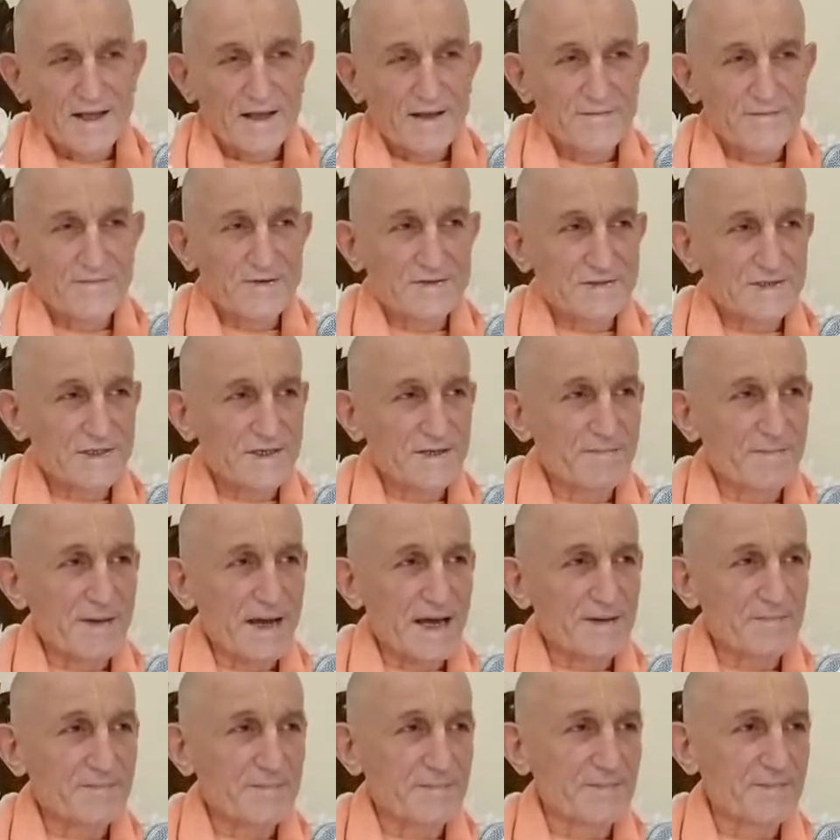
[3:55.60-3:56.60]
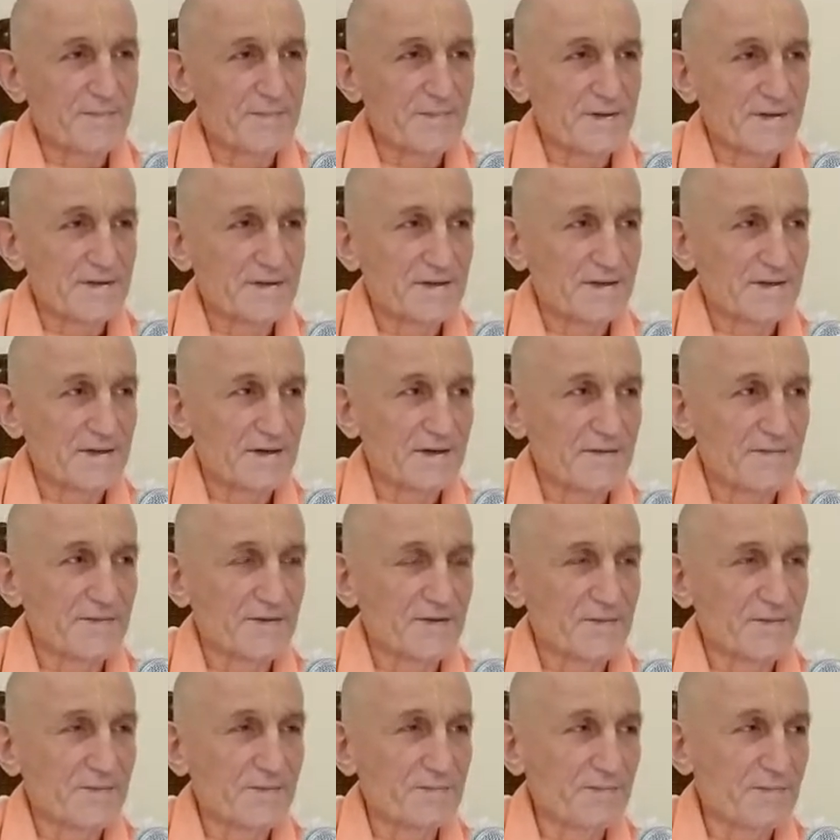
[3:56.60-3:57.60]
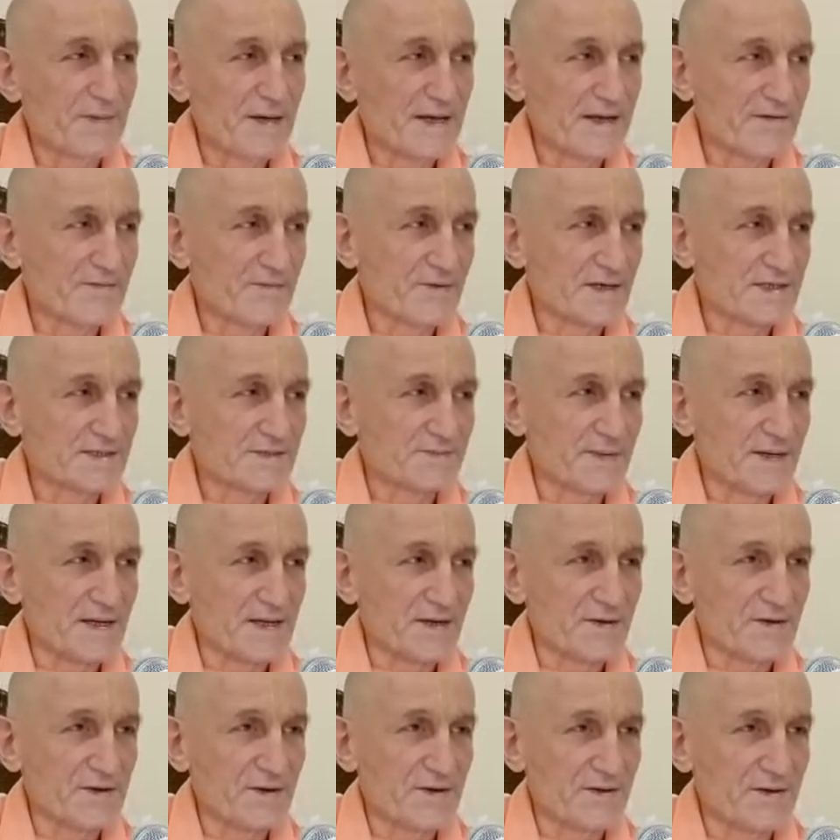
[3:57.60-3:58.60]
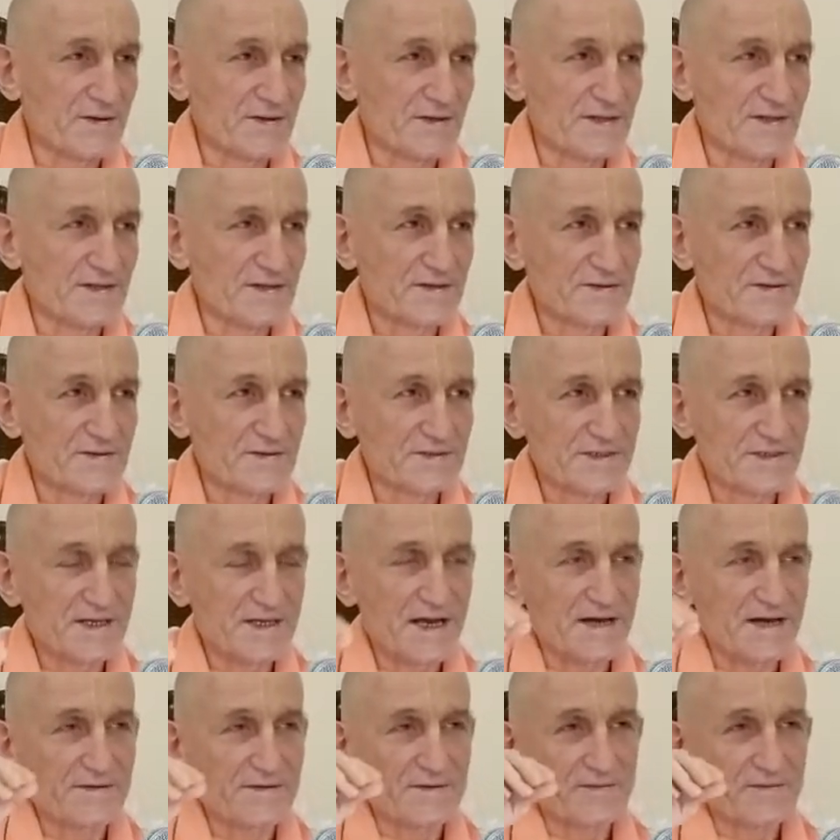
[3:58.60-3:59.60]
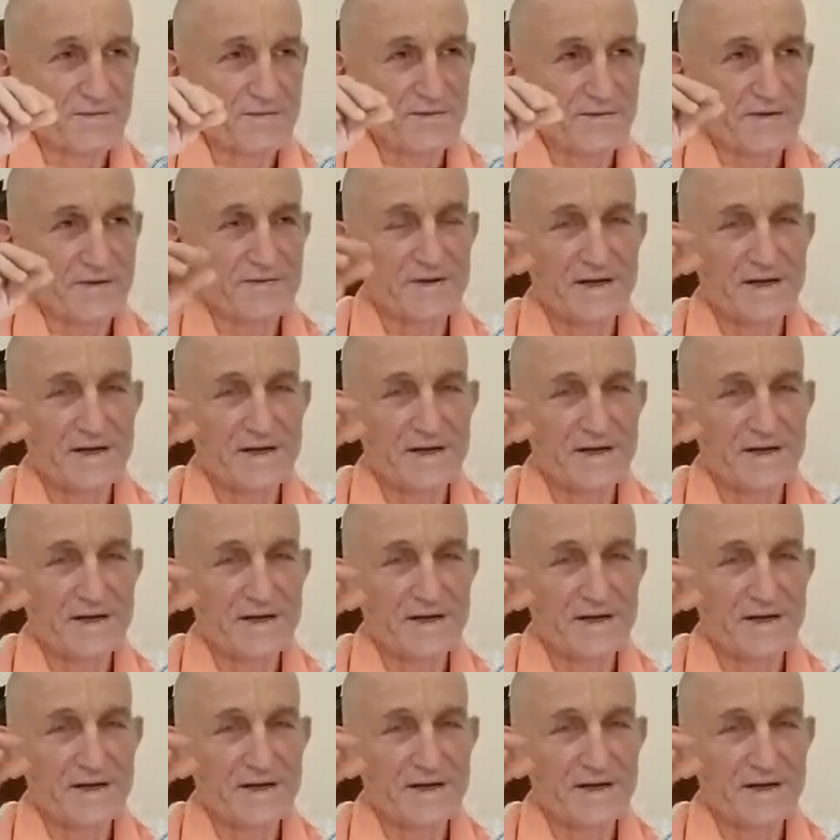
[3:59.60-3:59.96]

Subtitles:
you see a map of the Bay of West Bengal and you see how the river